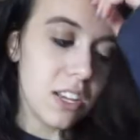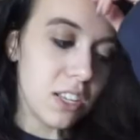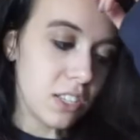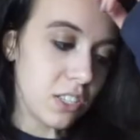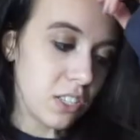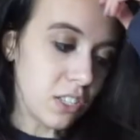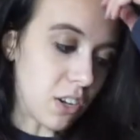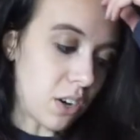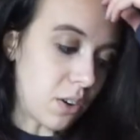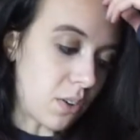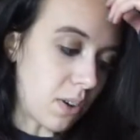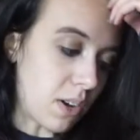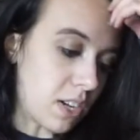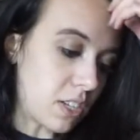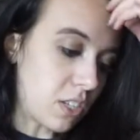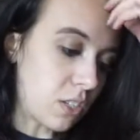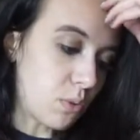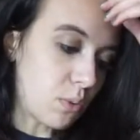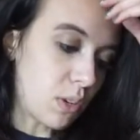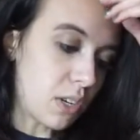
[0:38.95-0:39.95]
So I
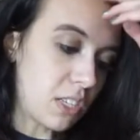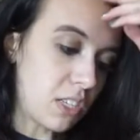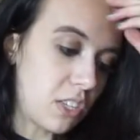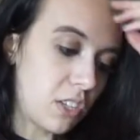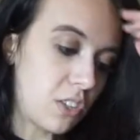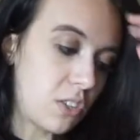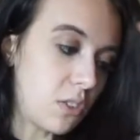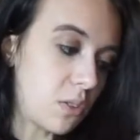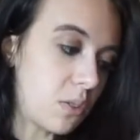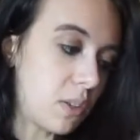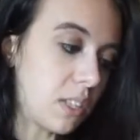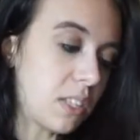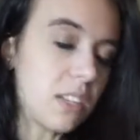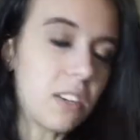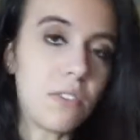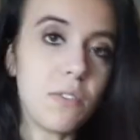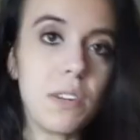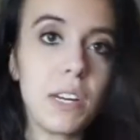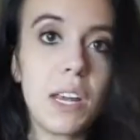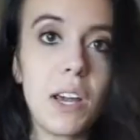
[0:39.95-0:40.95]
just wanted to do a
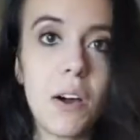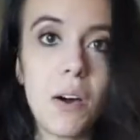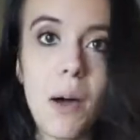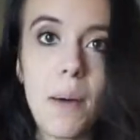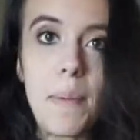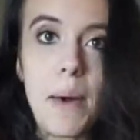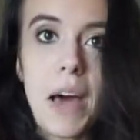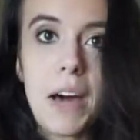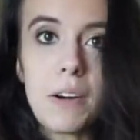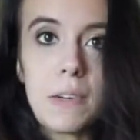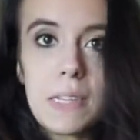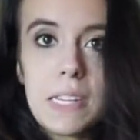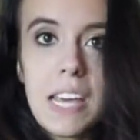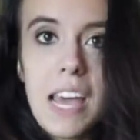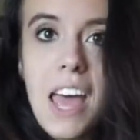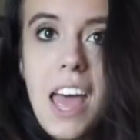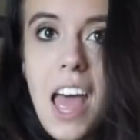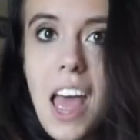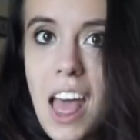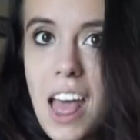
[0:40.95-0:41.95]
little video about
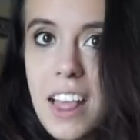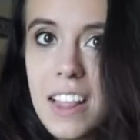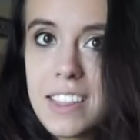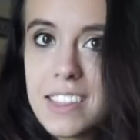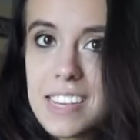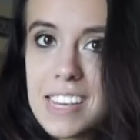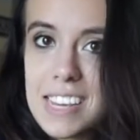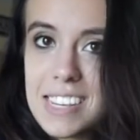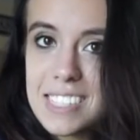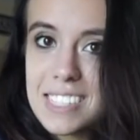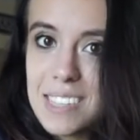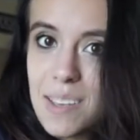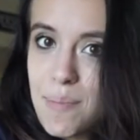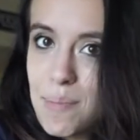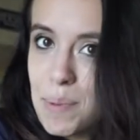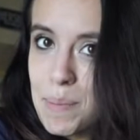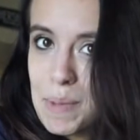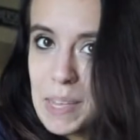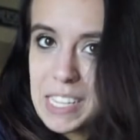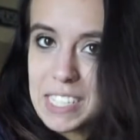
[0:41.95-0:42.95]
the
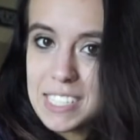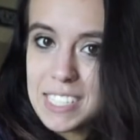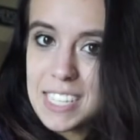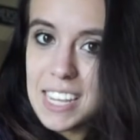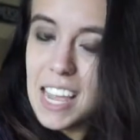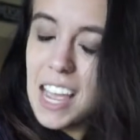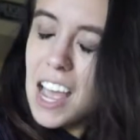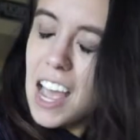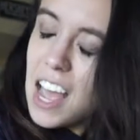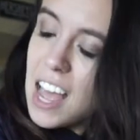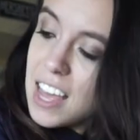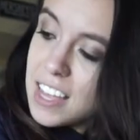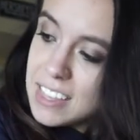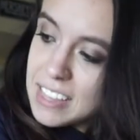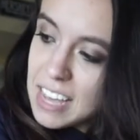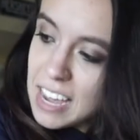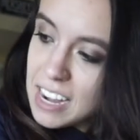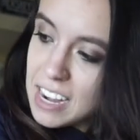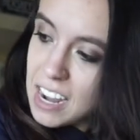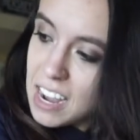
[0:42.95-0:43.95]
supplements
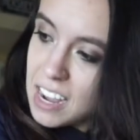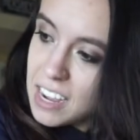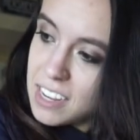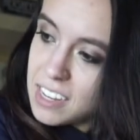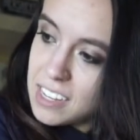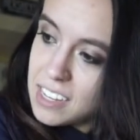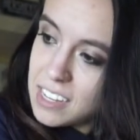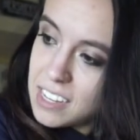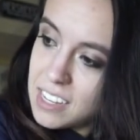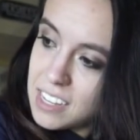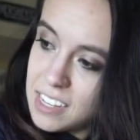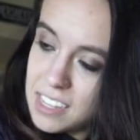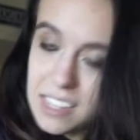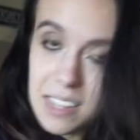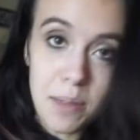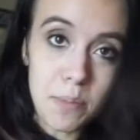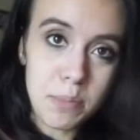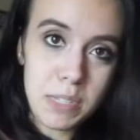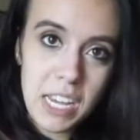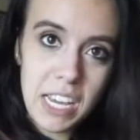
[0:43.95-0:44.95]
that I
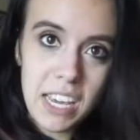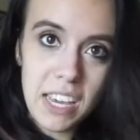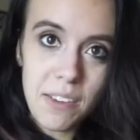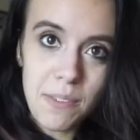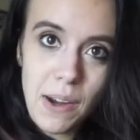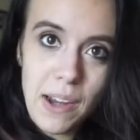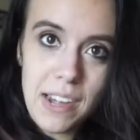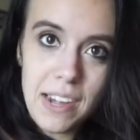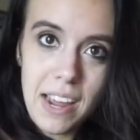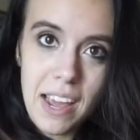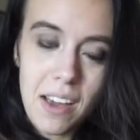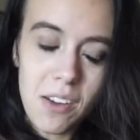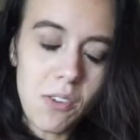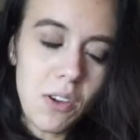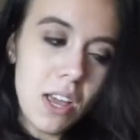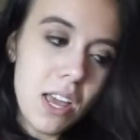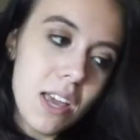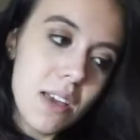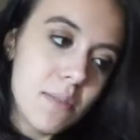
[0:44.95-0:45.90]
am taking right now,